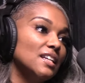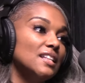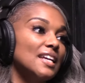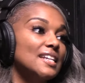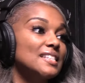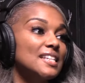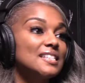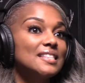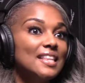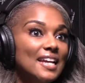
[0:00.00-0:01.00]
Like hmm. it's,
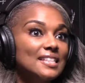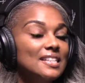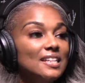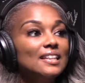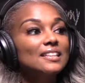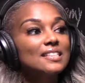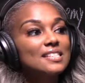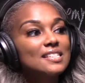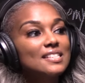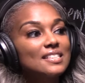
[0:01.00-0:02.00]
it's that tedious.
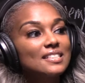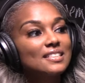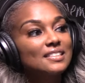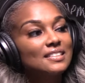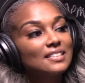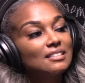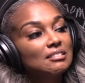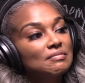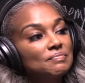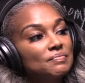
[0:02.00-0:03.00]
That's one of the things that I've